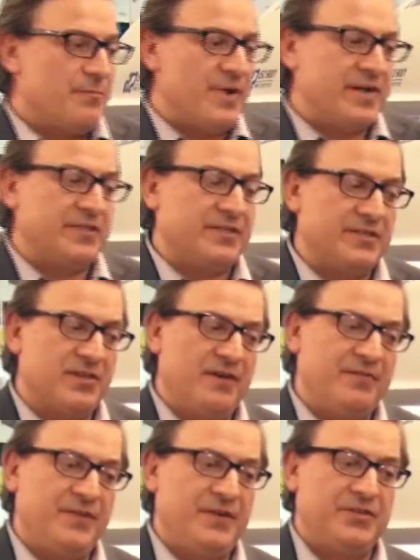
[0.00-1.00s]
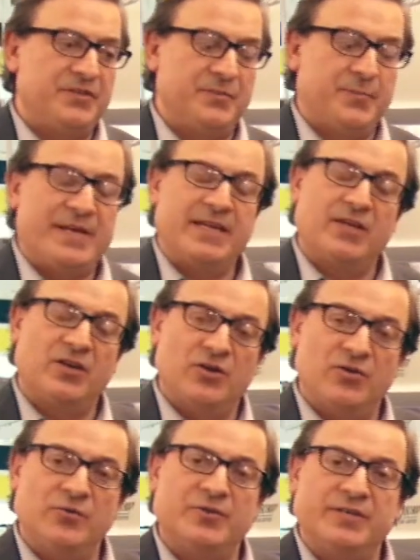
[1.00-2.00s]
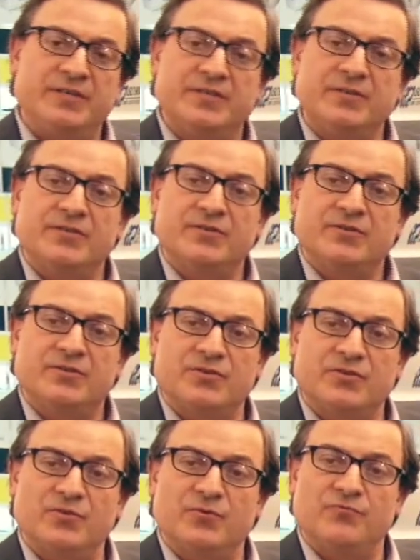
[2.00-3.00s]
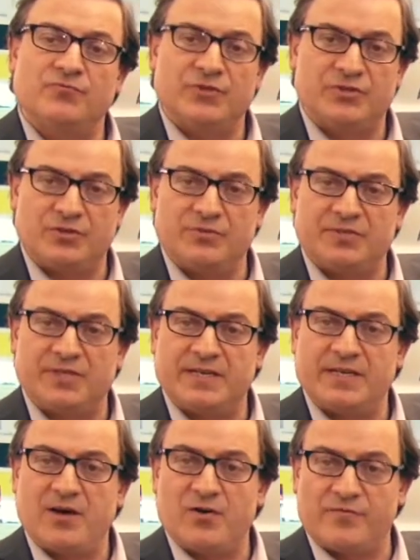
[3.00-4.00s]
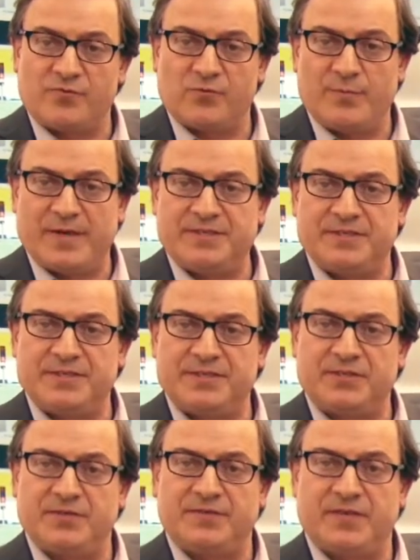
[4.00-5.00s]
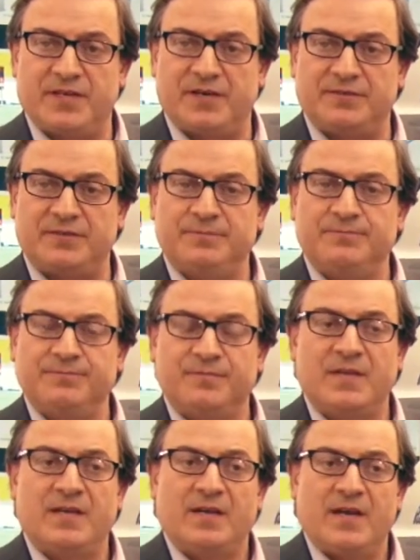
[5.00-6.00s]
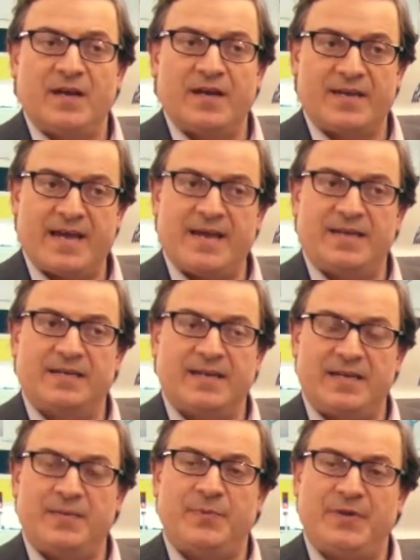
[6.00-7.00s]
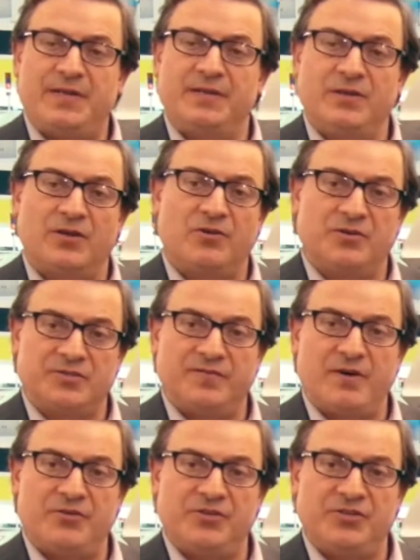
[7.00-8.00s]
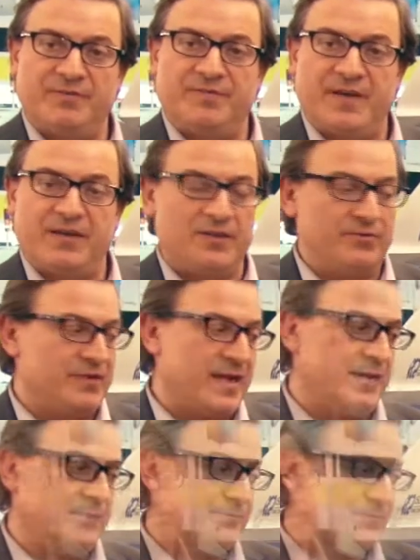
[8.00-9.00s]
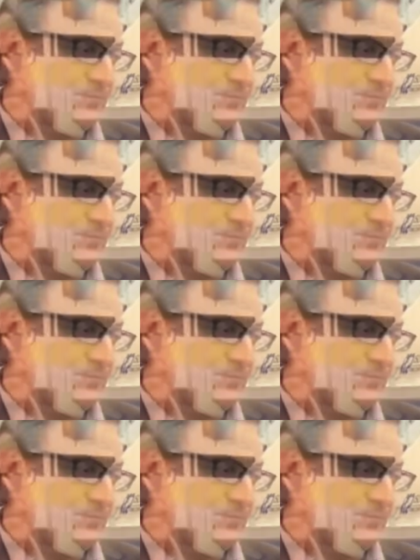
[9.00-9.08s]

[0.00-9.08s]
many design features have been included to reduce the overall maintenance of the oven again keeping the cost of ownership value down.